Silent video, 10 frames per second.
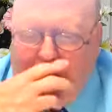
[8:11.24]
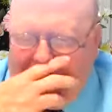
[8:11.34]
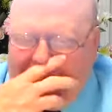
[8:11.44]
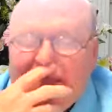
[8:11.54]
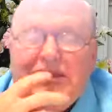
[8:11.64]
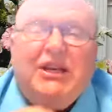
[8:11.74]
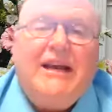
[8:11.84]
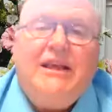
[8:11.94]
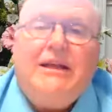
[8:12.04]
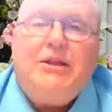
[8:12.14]
We could
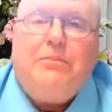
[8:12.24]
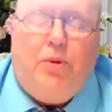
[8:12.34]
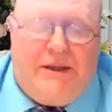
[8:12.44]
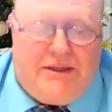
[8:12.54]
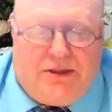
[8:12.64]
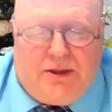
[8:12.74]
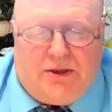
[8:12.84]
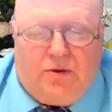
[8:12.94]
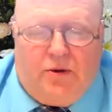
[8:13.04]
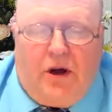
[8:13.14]
say that the preaching of
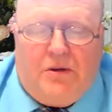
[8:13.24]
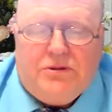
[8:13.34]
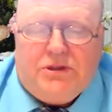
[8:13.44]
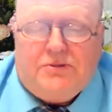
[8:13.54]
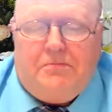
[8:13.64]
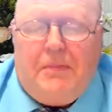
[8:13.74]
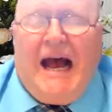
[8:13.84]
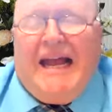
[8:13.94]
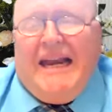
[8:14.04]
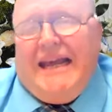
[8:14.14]
the cross is
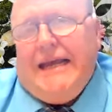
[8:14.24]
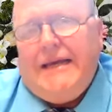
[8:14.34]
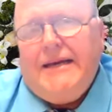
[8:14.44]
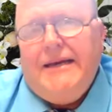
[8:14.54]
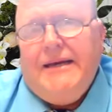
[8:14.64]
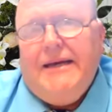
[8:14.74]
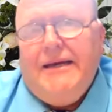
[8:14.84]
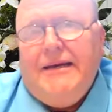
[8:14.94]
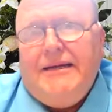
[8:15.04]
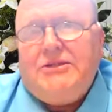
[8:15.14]
mighty,
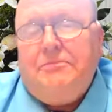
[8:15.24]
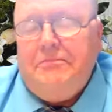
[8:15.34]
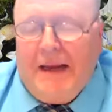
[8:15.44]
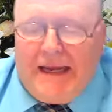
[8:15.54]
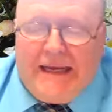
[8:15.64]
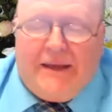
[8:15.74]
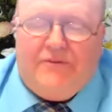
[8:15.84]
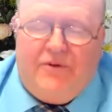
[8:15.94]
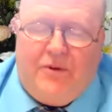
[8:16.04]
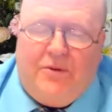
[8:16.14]
it's
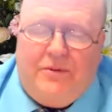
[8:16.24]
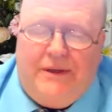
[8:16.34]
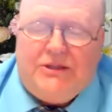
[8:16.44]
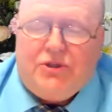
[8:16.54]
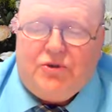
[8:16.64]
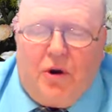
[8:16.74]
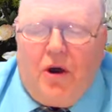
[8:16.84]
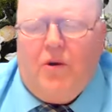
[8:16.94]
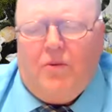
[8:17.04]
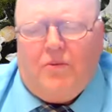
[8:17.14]
meaningful, it's
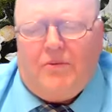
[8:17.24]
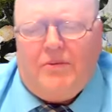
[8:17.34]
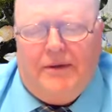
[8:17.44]
strong.